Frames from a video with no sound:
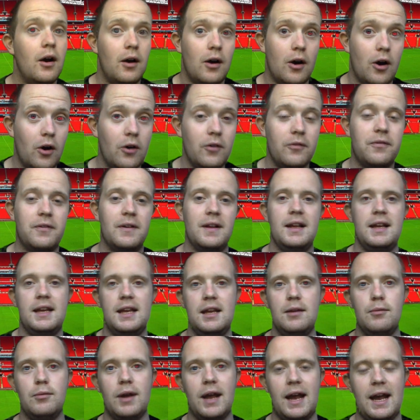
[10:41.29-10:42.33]
Hopefully,
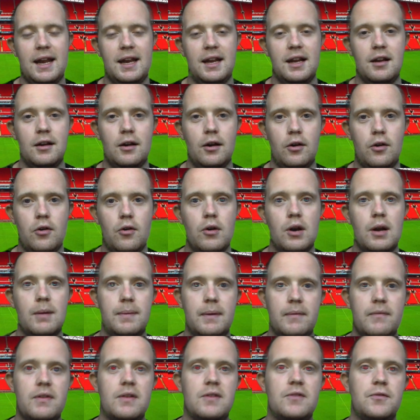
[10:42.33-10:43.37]
he will get an England call-up
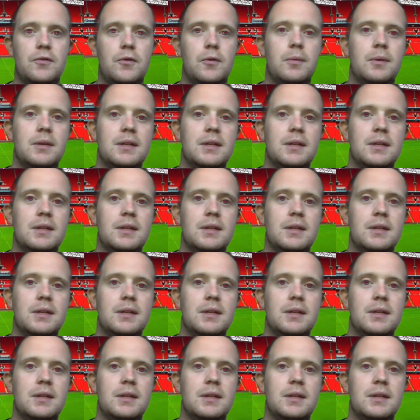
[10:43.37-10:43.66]
if this form